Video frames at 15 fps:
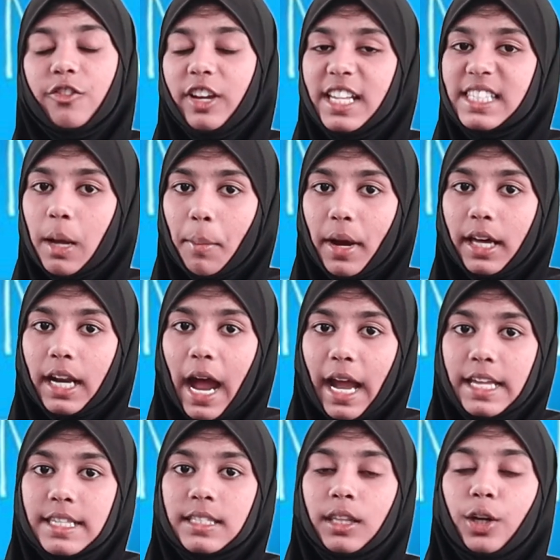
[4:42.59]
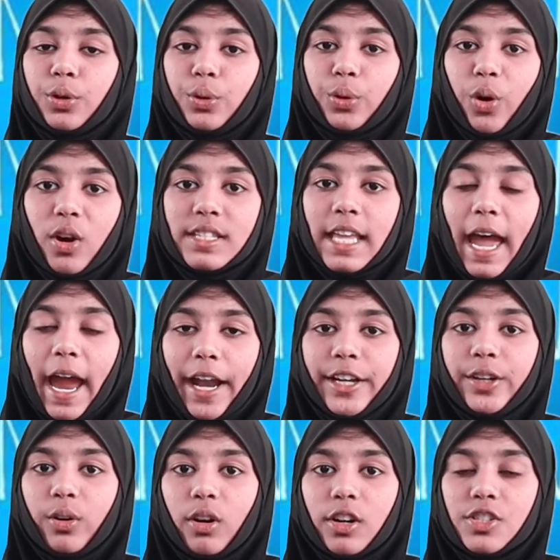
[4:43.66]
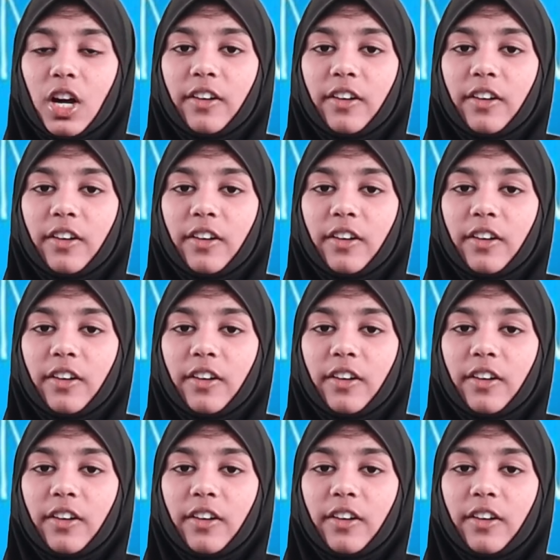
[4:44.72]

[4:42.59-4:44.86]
we summarize the do's and don'ts